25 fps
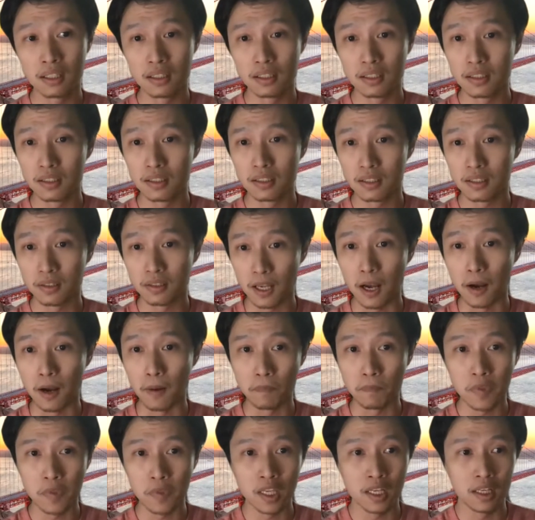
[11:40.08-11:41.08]
So yeah,
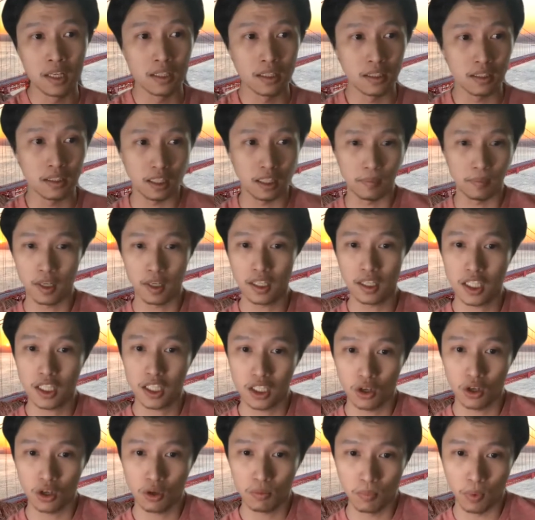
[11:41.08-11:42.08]
I'm gonna
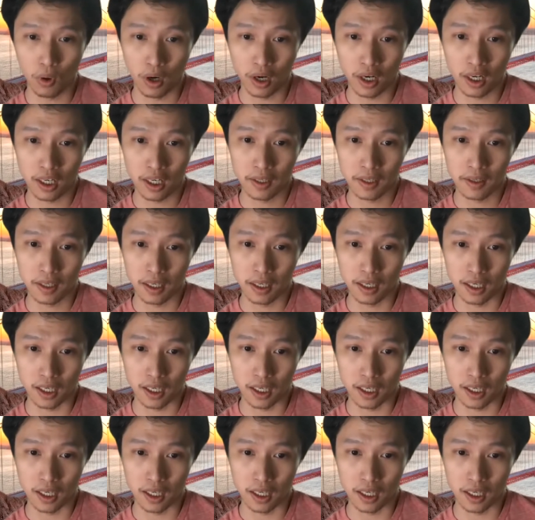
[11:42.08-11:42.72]
show more